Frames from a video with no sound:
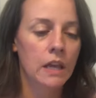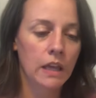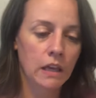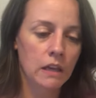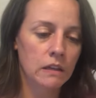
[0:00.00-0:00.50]

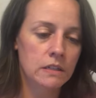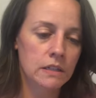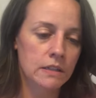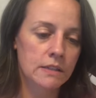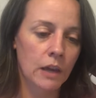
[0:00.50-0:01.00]
and
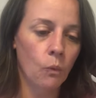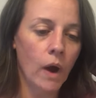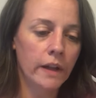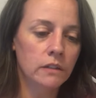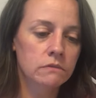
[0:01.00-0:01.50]
it's a
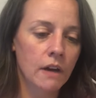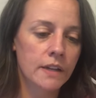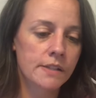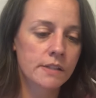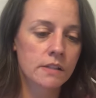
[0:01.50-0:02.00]
wild
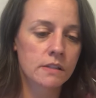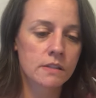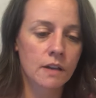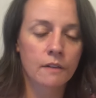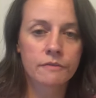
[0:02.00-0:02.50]
rice
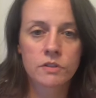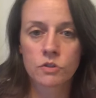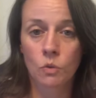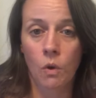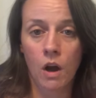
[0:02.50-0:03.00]
stuffed
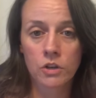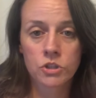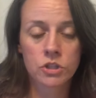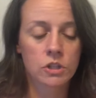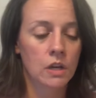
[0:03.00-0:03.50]

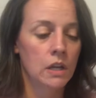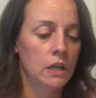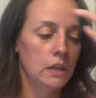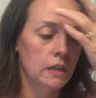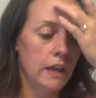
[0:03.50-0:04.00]
squash.
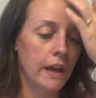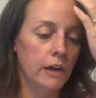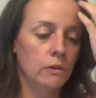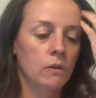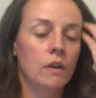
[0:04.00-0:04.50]

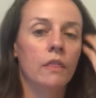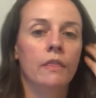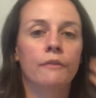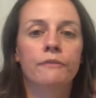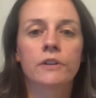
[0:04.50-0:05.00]
Now,
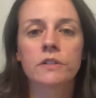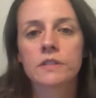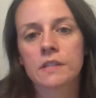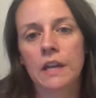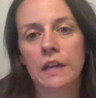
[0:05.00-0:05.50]
the
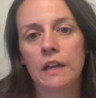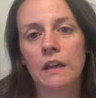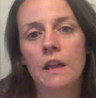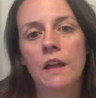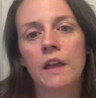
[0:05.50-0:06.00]
first
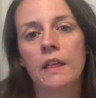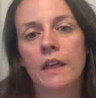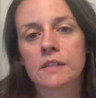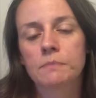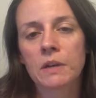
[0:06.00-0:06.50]
thing,
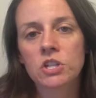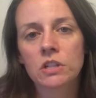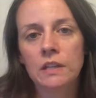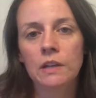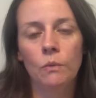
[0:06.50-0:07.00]

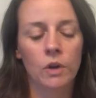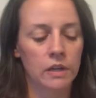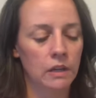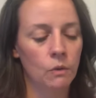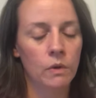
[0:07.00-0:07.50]
especially
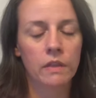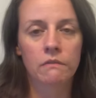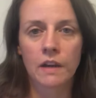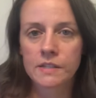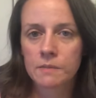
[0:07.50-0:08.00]
working with a
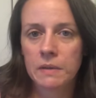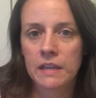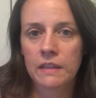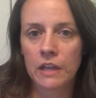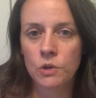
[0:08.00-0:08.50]

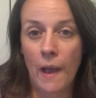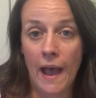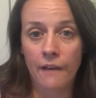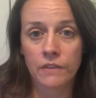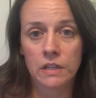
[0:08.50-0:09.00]
recipe that you
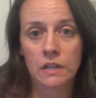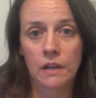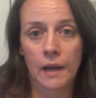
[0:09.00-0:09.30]
haven't